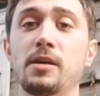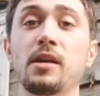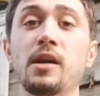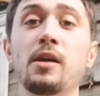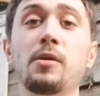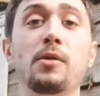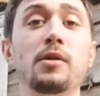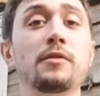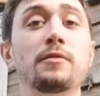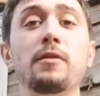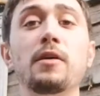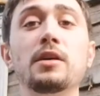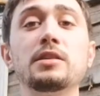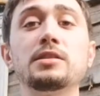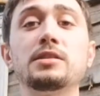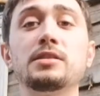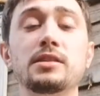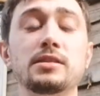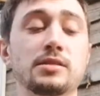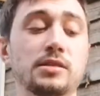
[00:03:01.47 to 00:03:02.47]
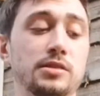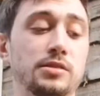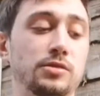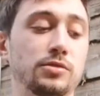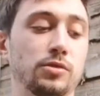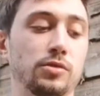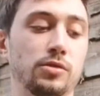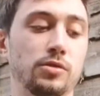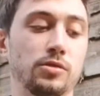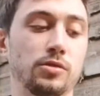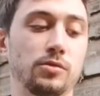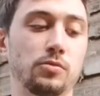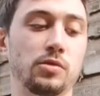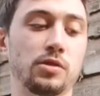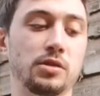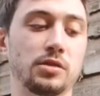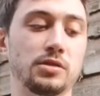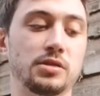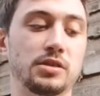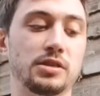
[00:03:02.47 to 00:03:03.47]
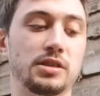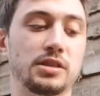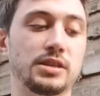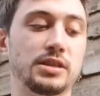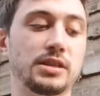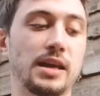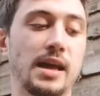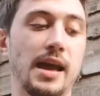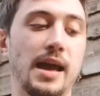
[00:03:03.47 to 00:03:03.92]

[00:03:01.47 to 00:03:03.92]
me. One of the first things I saw was